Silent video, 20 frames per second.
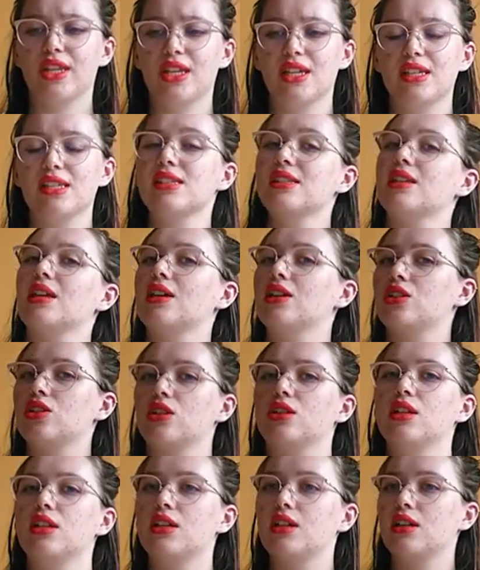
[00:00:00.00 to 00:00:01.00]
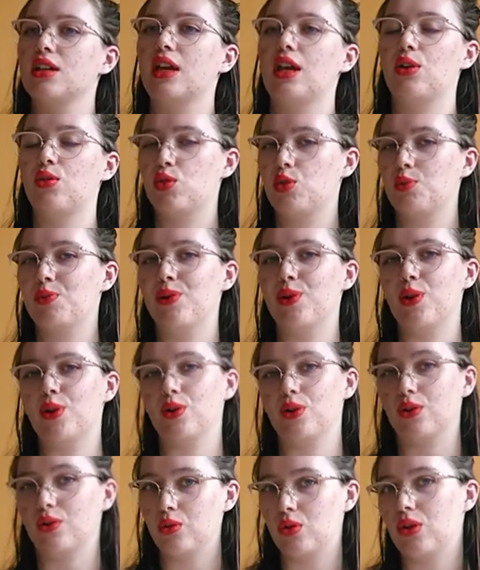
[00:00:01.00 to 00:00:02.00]
sectioning every part
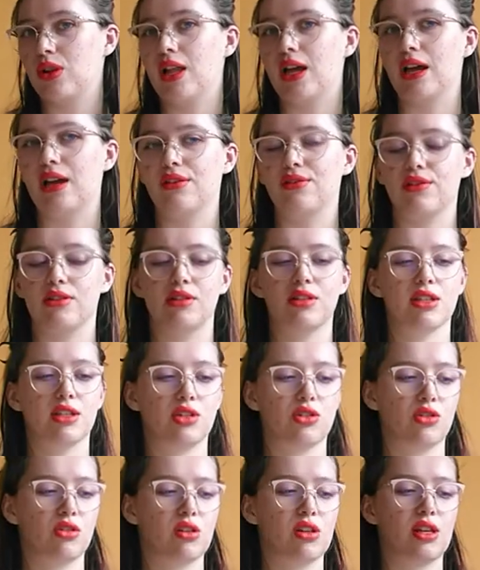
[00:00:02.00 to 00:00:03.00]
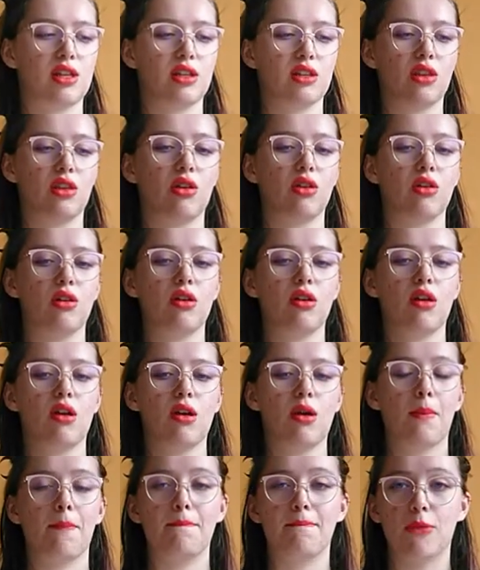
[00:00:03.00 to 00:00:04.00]
of your life and sectioning the
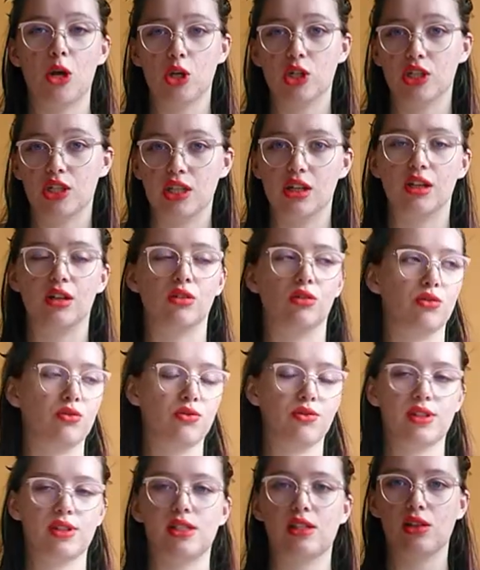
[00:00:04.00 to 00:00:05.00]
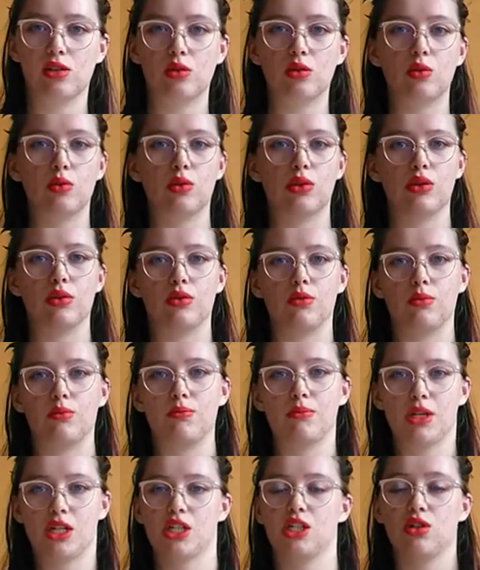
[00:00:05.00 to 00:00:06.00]
mundane or physical with the
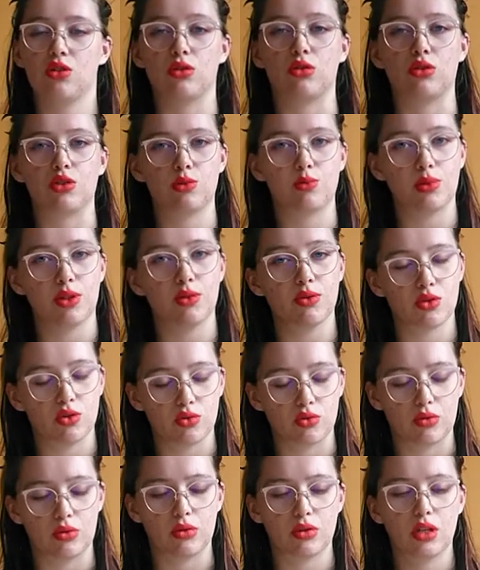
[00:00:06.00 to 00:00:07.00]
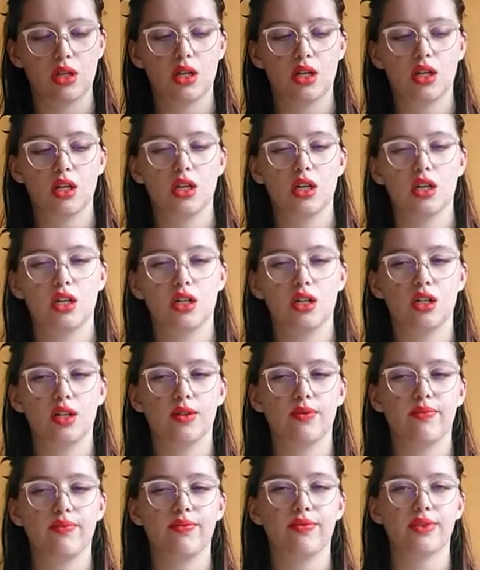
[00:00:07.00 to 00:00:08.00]
magical and spiritual,
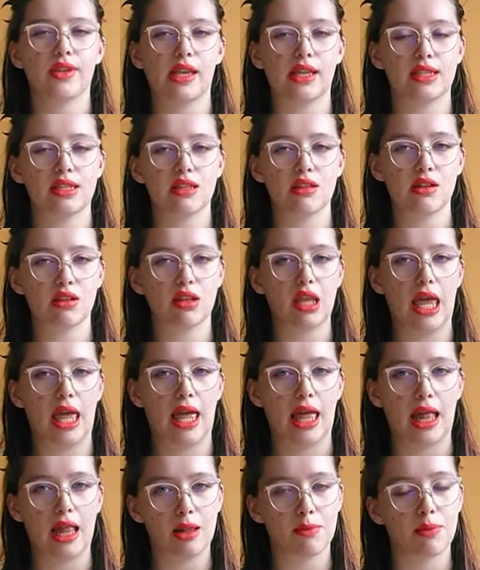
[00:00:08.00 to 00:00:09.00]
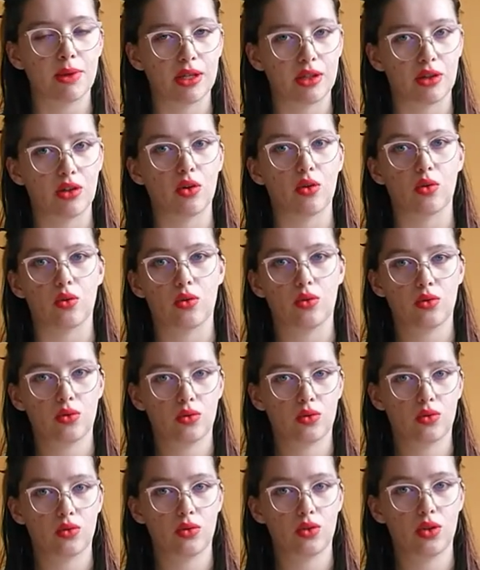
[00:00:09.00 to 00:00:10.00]
it's not helping you.
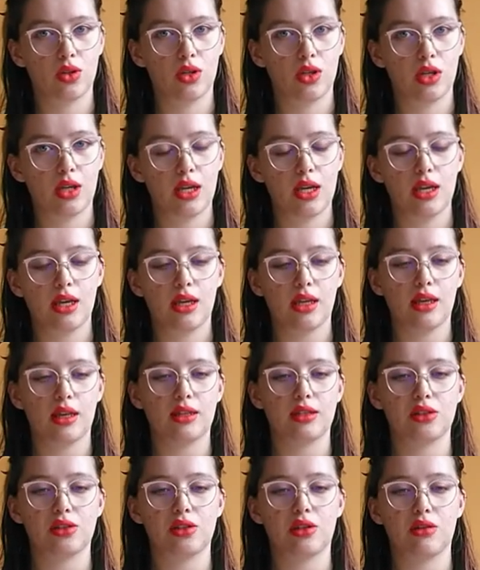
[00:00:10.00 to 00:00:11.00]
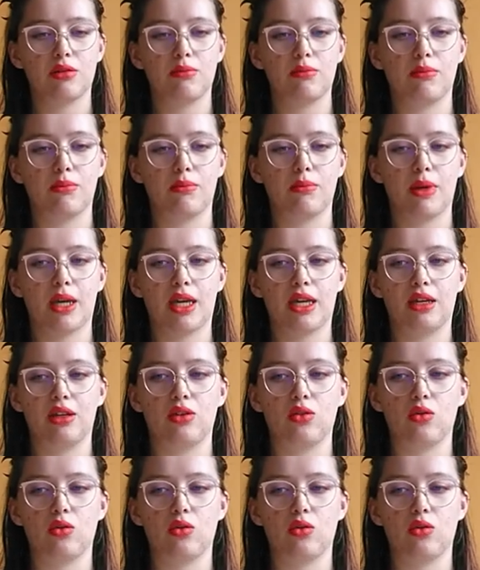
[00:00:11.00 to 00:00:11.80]
It's not making